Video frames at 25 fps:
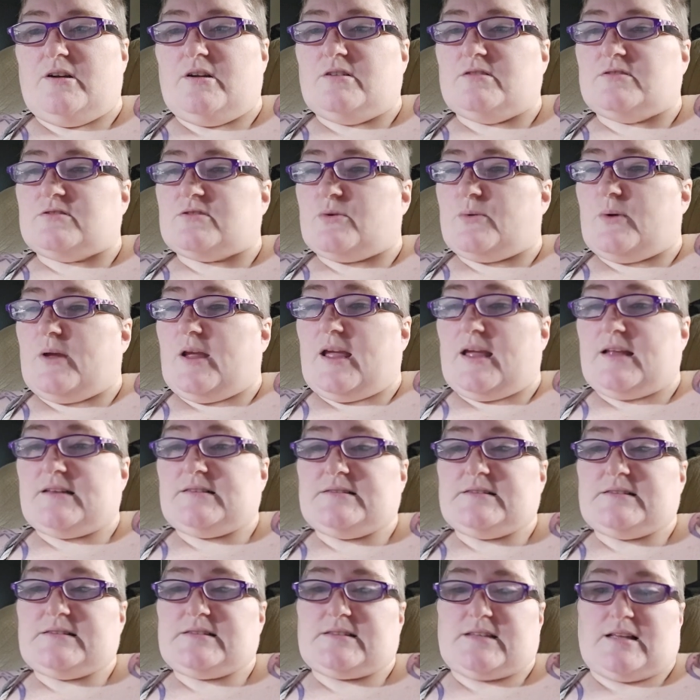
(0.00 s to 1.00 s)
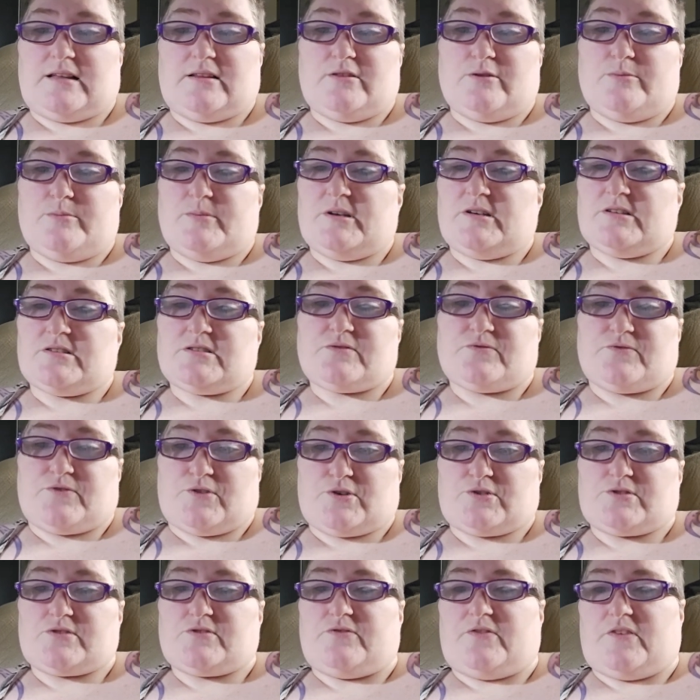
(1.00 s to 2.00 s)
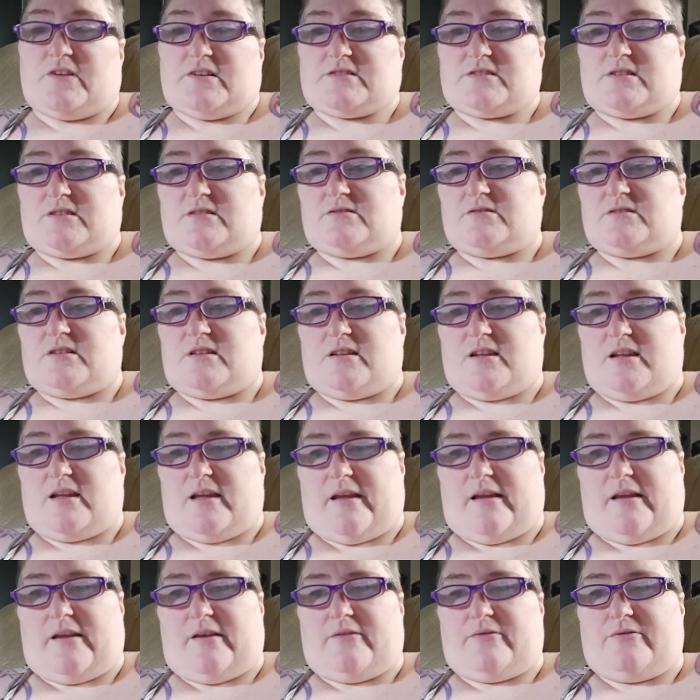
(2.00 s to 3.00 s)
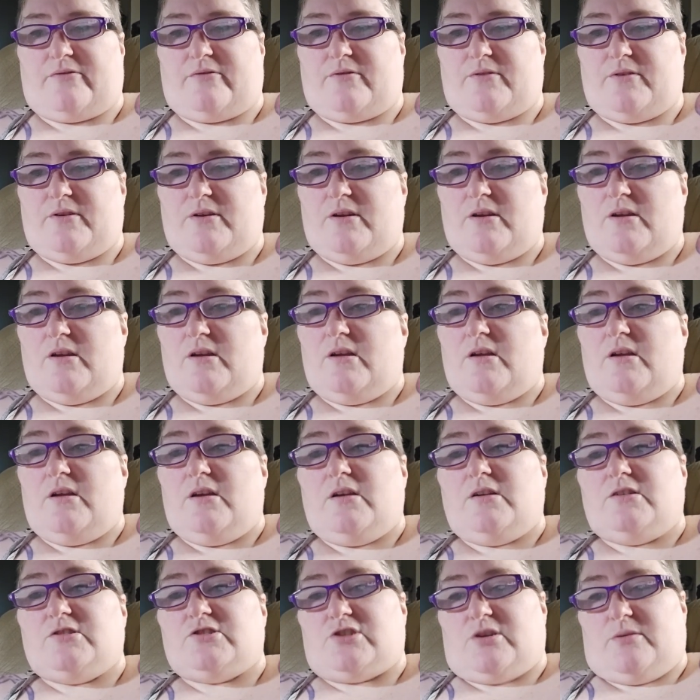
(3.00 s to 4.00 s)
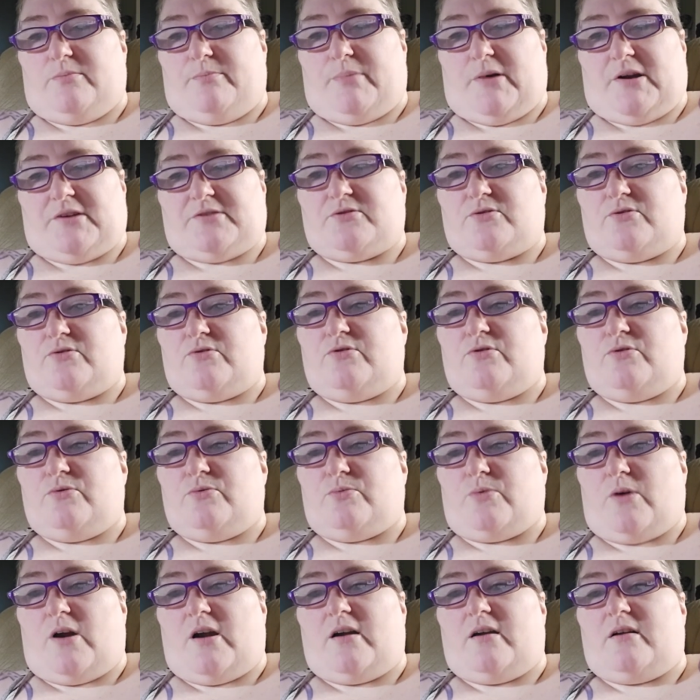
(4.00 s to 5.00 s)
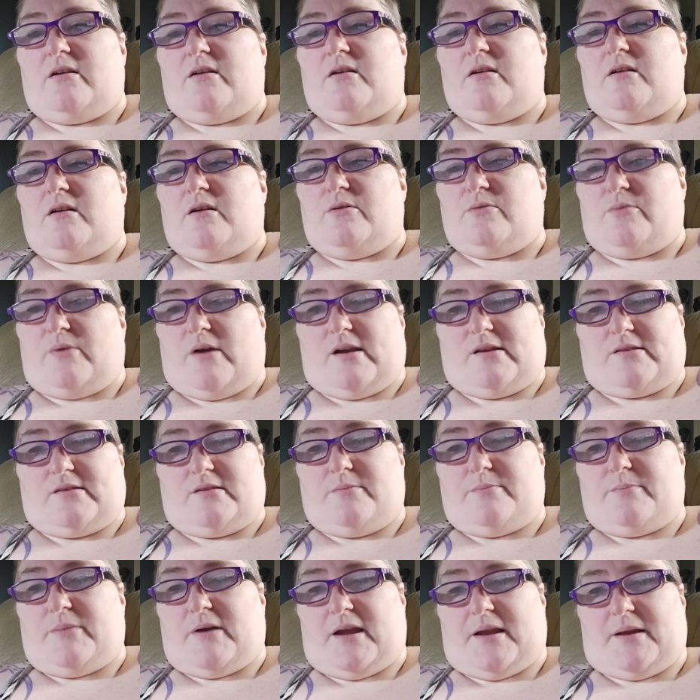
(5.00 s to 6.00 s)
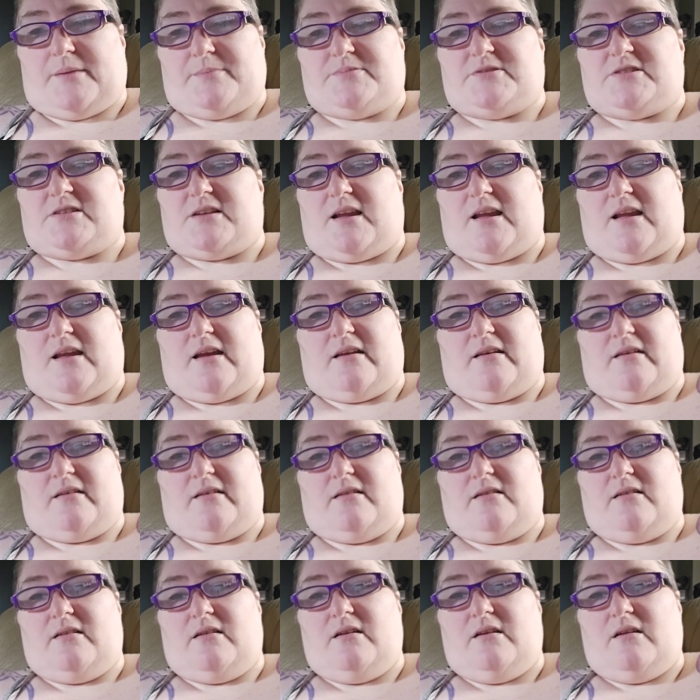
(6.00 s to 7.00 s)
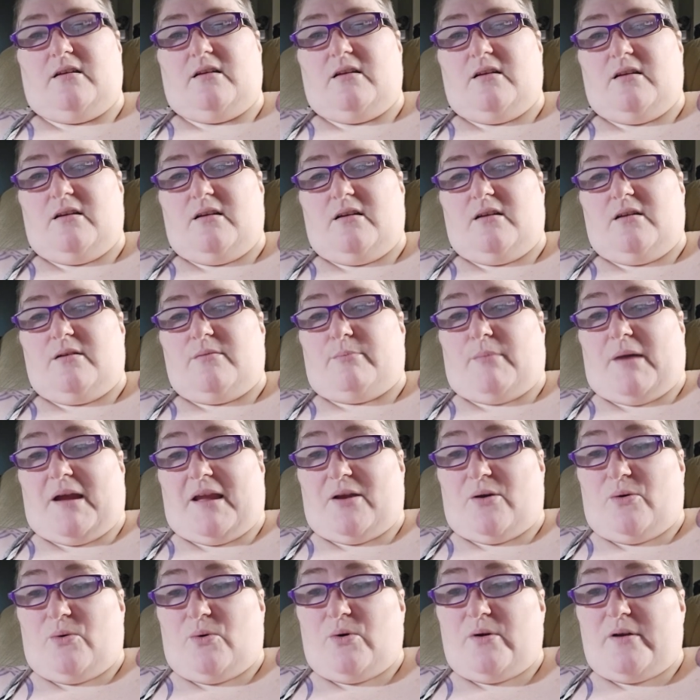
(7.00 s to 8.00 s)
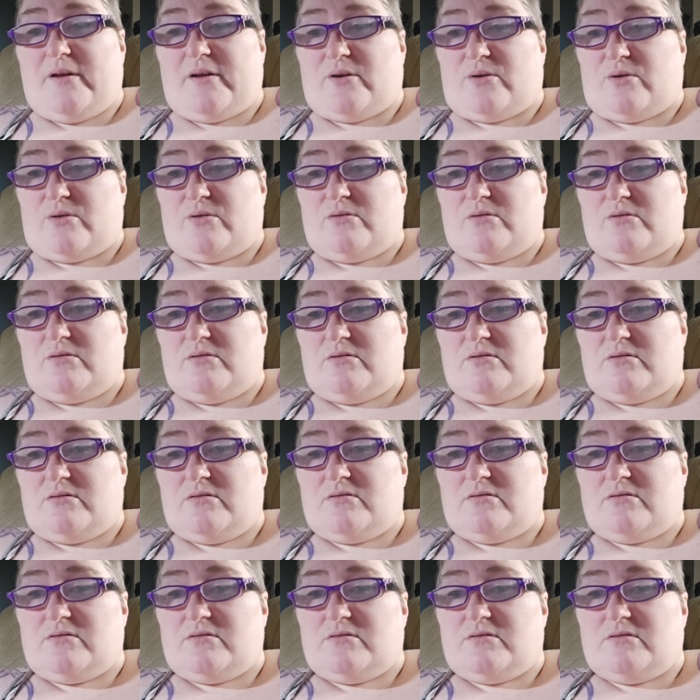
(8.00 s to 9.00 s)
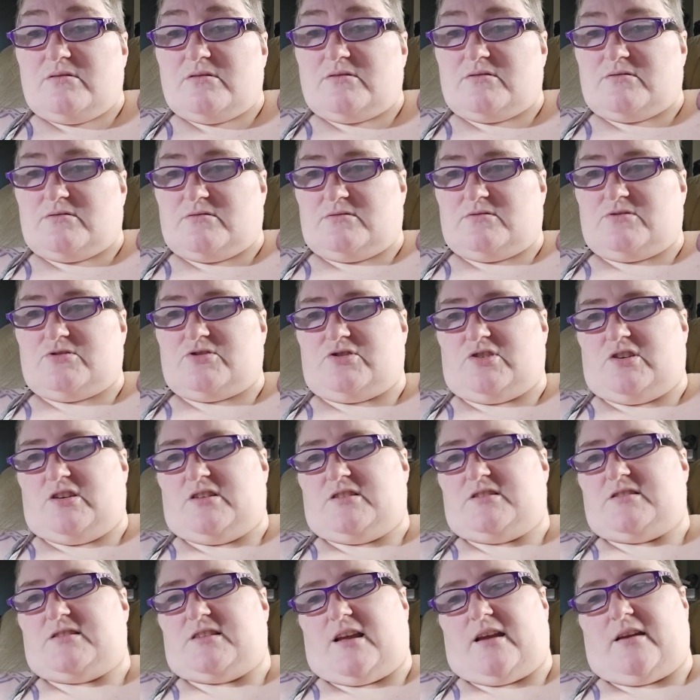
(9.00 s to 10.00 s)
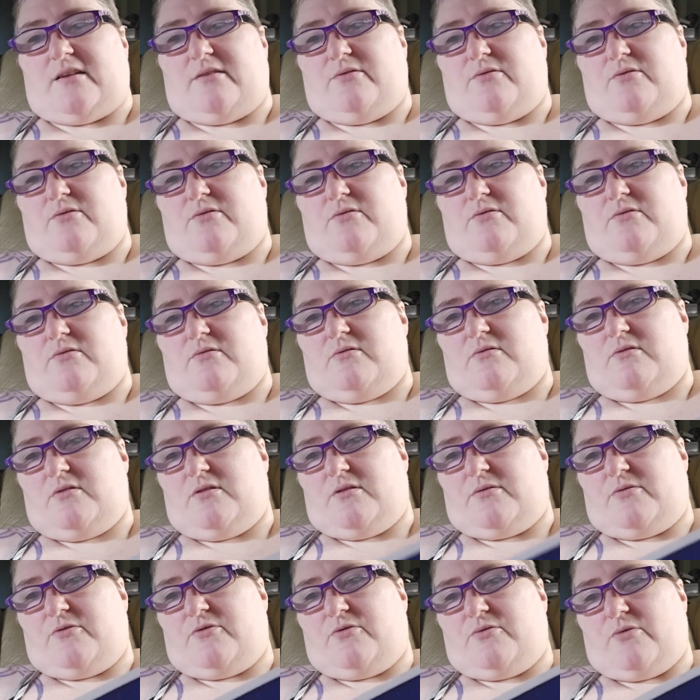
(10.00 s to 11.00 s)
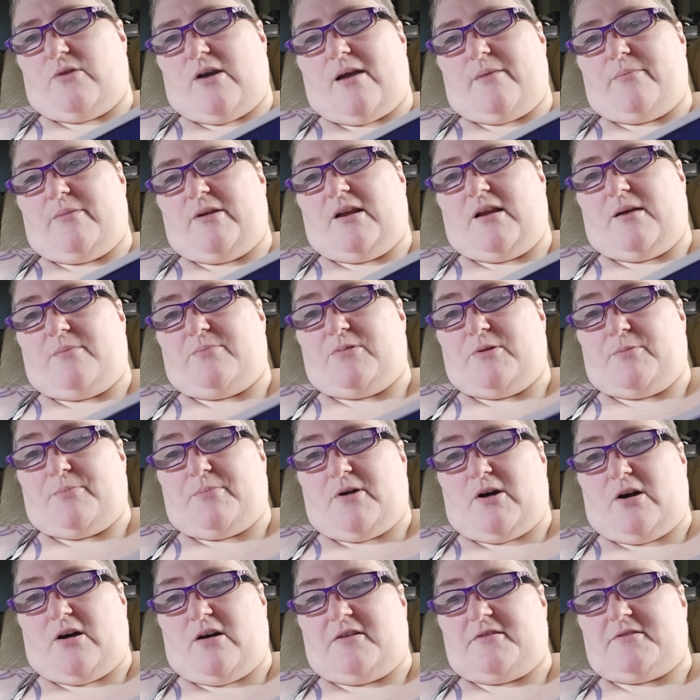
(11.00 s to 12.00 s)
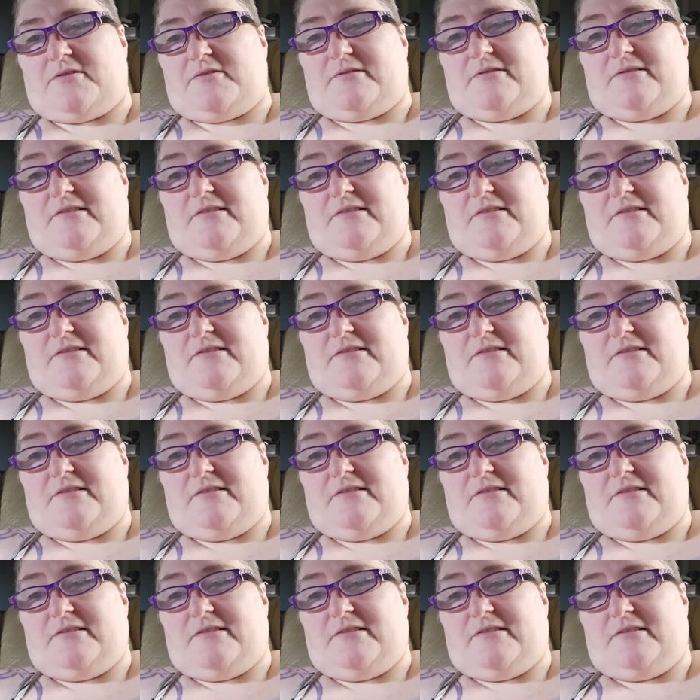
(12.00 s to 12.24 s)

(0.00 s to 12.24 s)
so he hadn't seen them in his first visit to the cave. She bundled the rug around the pipes again. "My oil," she said, grabbing up the pot.